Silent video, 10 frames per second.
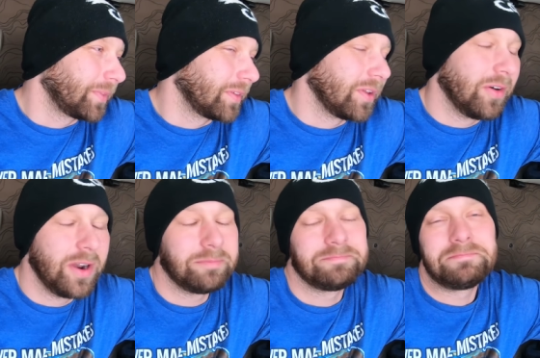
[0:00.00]
It's all
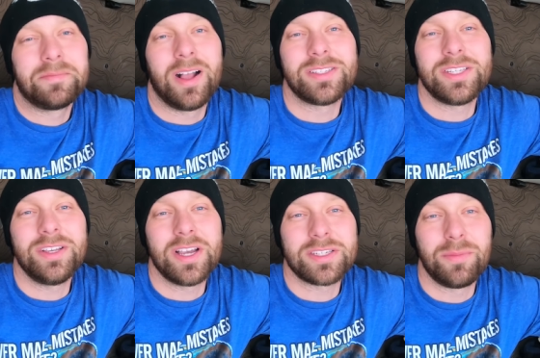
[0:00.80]
right. I'll see
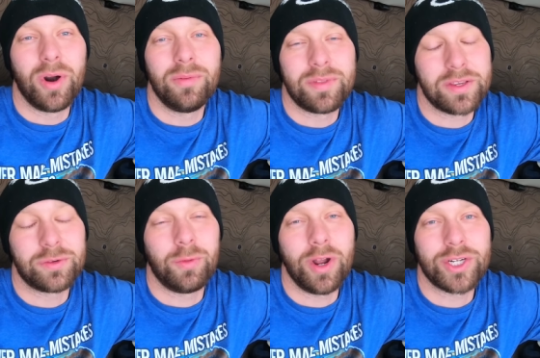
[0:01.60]
you guys tomorrow. Thanks
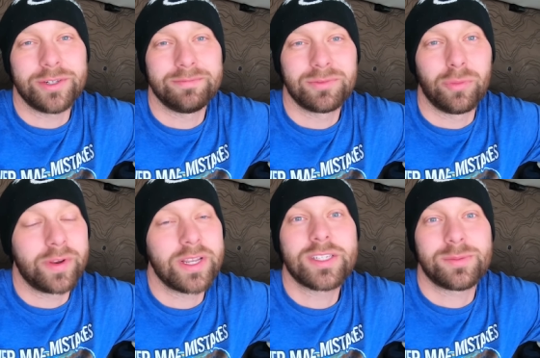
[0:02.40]
for watching. Don't
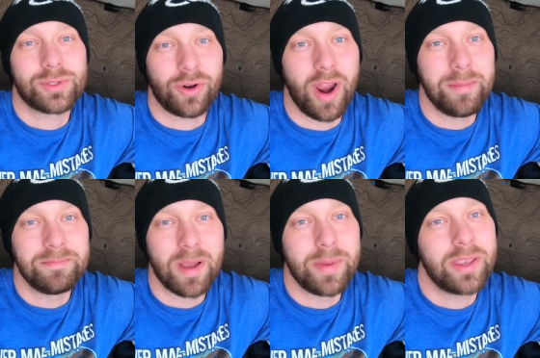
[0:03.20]
forget to subscribe.
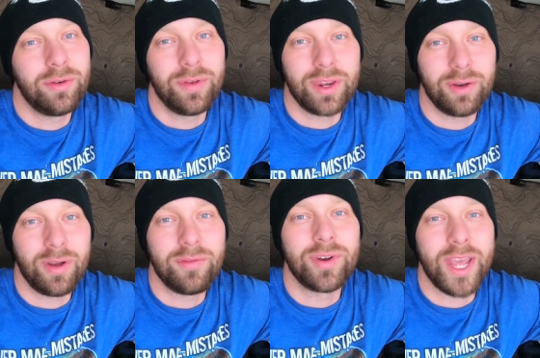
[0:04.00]
I make a new video
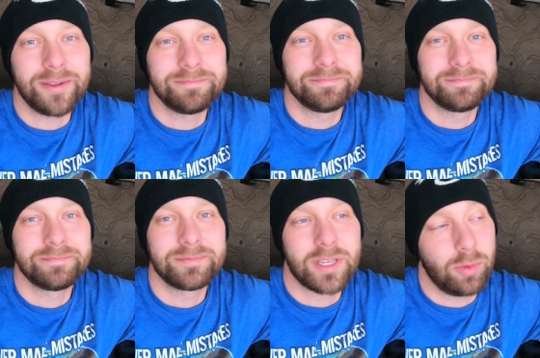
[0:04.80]
every day.
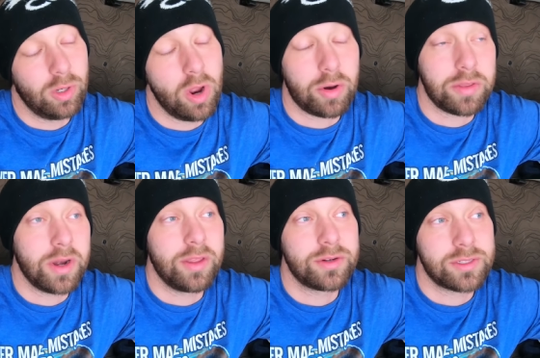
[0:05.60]
Some are longer
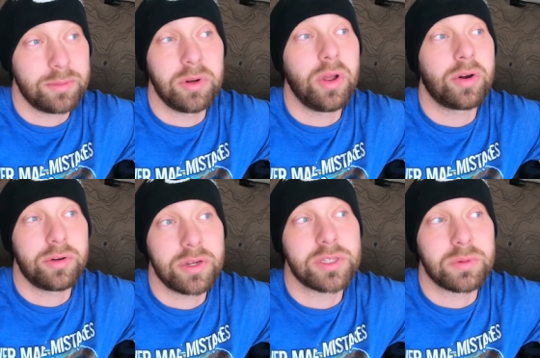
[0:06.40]
than others. Some are longer
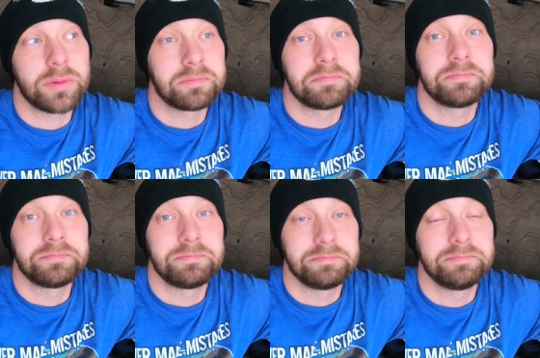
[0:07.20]
than this one.
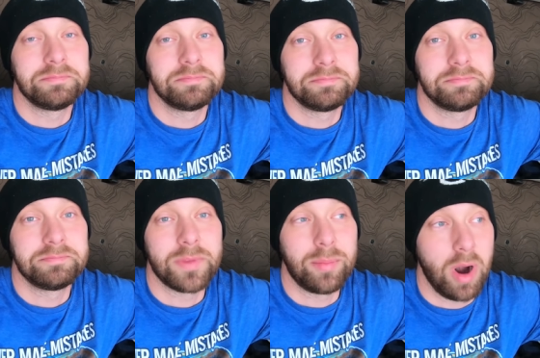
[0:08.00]

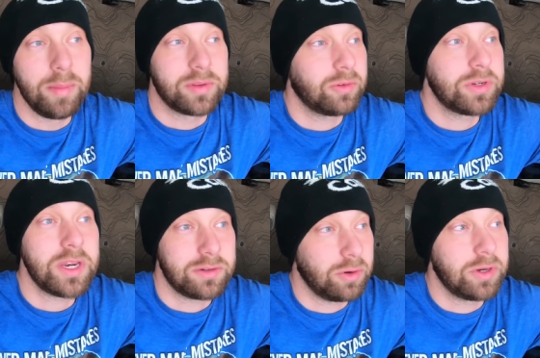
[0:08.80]
I promise, go,
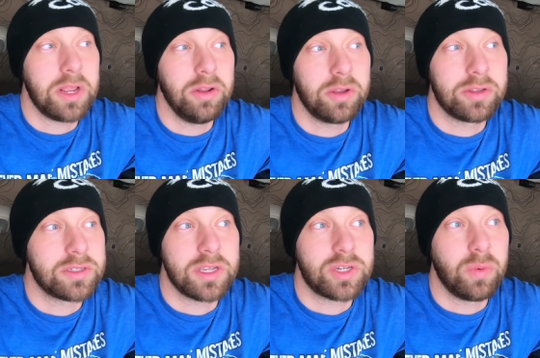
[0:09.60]
go take a look.
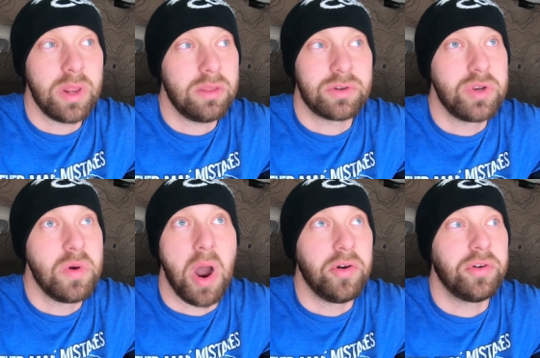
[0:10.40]
There's like twenty-two
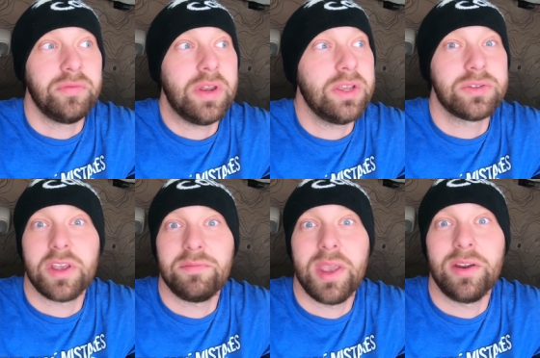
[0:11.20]
hundred videos
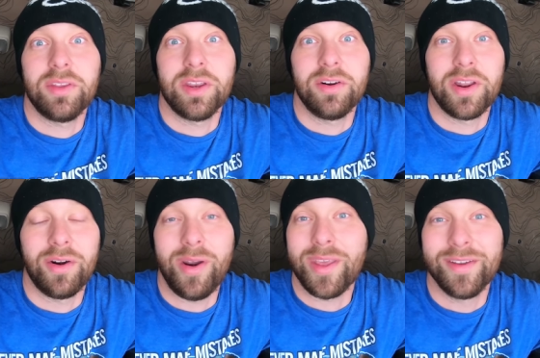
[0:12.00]
I've made on the internet
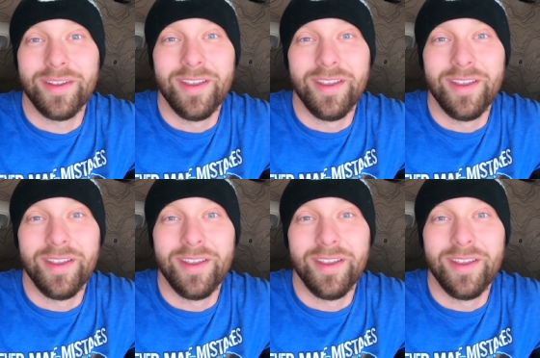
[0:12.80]
already.